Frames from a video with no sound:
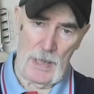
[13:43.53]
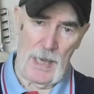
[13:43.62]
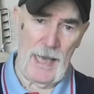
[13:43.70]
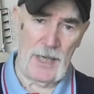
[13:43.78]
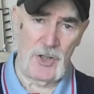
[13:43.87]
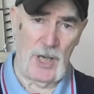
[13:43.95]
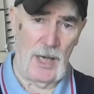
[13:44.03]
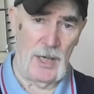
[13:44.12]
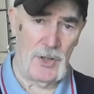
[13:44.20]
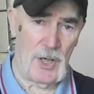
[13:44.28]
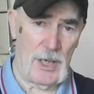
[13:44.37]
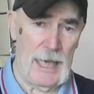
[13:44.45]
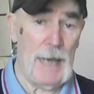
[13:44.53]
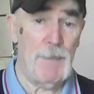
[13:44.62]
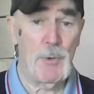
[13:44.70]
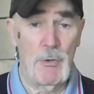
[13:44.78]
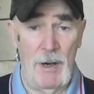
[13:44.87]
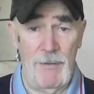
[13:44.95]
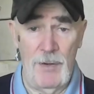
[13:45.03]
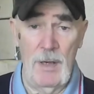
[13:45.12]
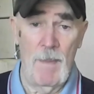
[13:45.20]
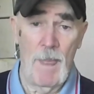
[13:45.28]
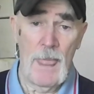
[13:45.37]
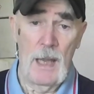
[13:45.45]
exercise Cape
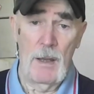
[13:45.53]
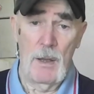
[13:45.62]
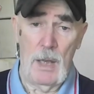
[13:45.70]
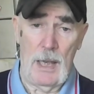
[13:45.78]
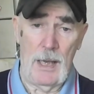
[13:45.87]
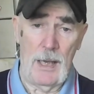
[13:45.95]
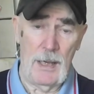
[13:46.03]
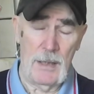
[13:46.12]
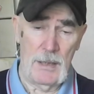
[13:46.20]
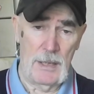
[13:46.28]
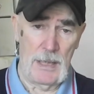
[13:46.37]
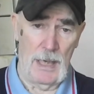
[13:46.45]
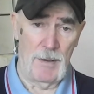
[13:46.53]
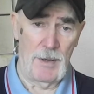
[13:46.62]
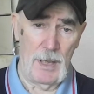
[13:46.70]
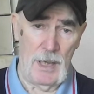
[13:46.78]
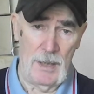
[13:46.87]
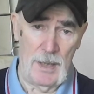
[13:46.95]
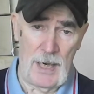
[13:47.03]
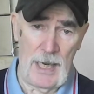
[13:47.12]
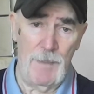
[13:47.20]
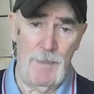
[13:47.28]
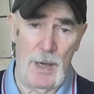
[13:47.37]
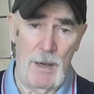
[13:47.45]
Griffin down in the
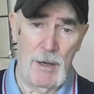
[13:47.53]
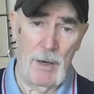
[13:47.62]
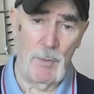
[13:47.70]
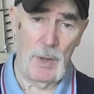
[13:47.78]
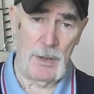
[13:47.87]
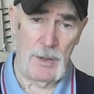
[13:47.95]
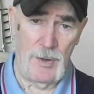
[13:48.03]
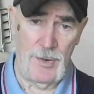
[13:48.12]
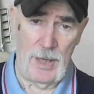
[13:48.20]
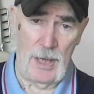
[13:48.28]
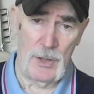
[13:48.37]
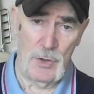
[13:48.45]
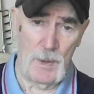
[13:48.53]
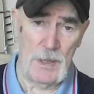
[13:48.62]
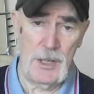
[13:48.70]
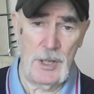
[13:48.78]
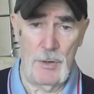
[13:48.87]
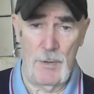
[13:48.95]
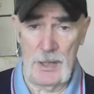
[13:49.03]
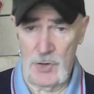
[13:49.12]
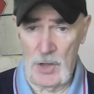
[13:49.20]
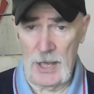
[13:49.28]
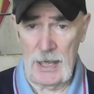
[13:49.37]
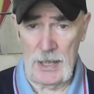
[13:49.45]
Cape area with 22
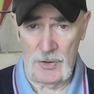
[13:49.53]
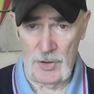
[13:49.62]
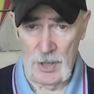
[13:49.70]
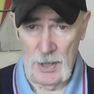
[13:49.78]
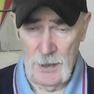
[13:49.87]
SAS.